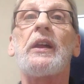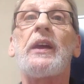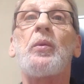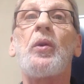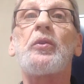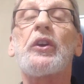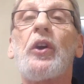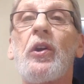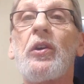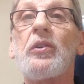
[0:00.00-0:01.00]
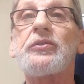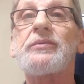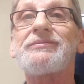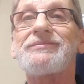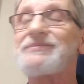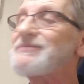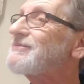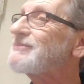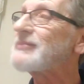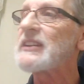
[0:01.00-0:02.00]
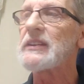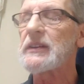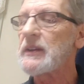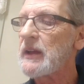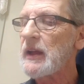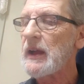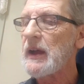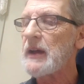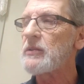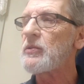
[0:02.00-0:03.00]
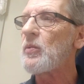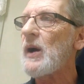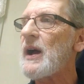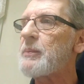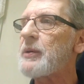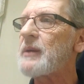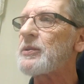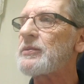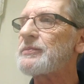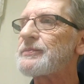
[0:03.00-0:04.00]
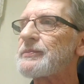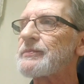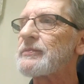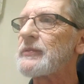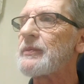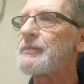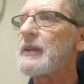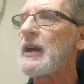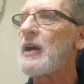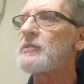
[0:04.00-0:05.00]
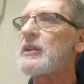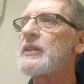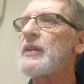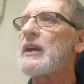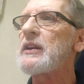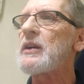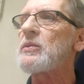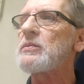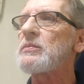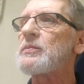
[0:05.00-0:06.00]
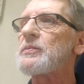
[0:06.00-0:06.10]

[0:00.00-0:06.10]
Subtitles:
They want the girls. I don't know why, people. Only they know.